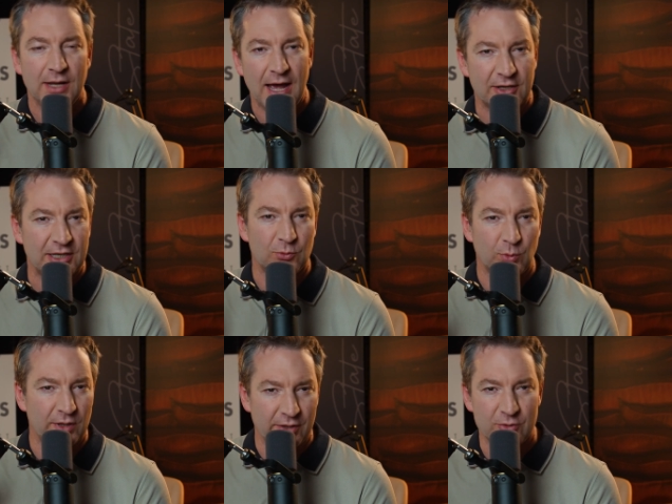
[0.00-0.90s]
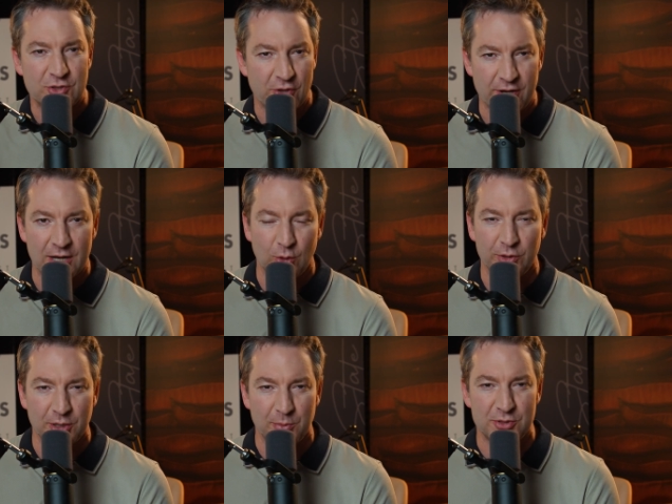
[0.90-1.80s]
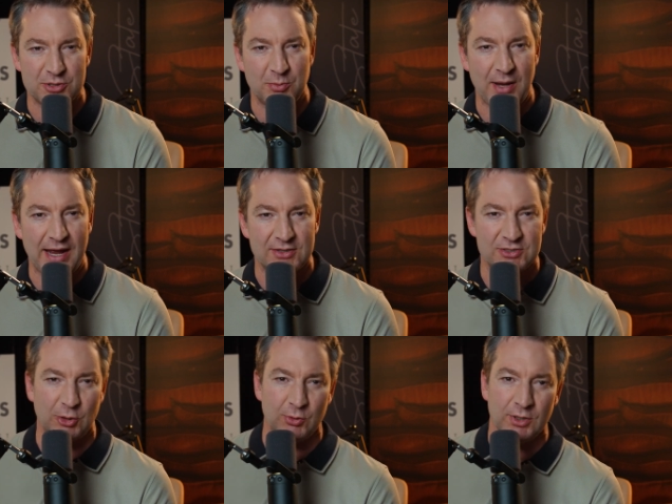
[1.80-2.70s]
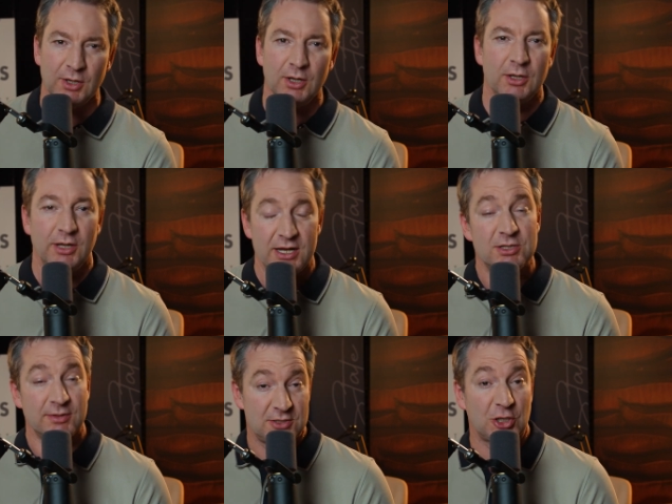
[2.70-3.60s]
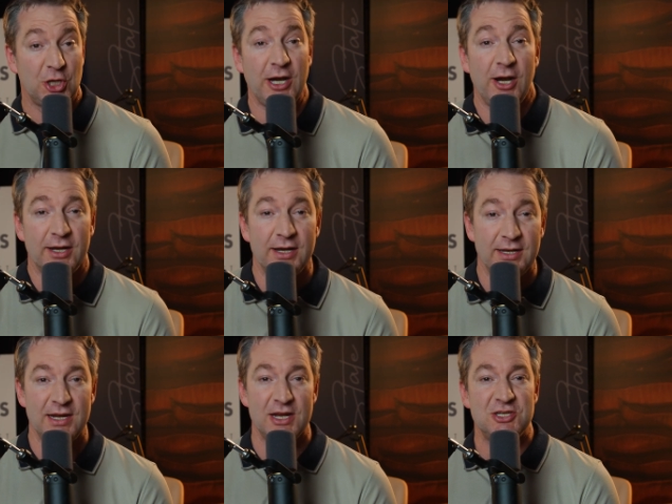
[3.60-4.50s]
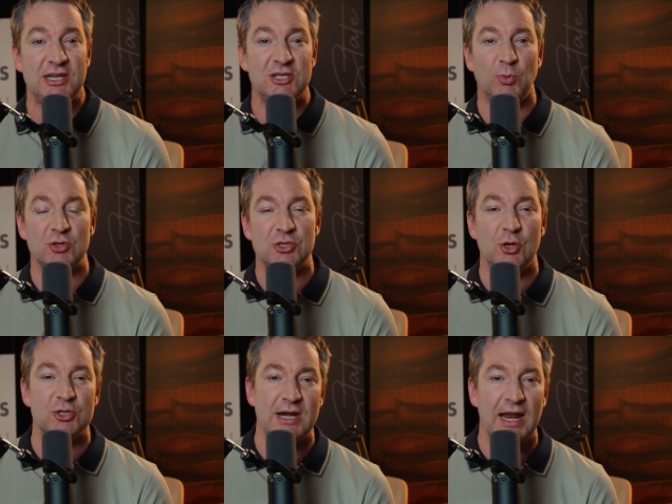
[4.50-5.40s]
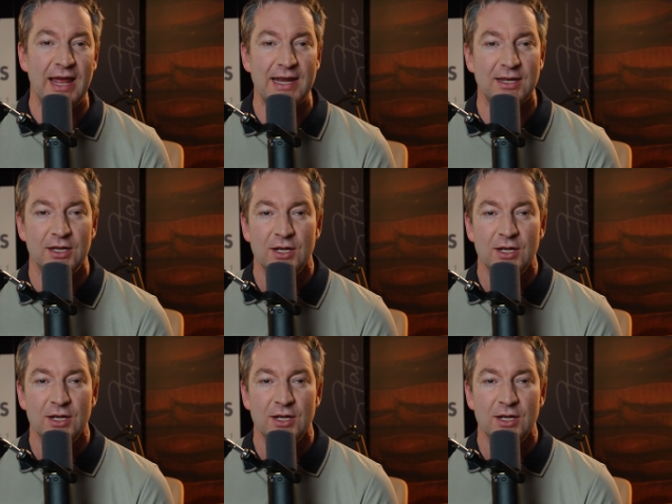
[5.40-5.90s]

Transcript: How to get rid of those so they're not holding the person back. So it's a good area. It needs more search. And I like.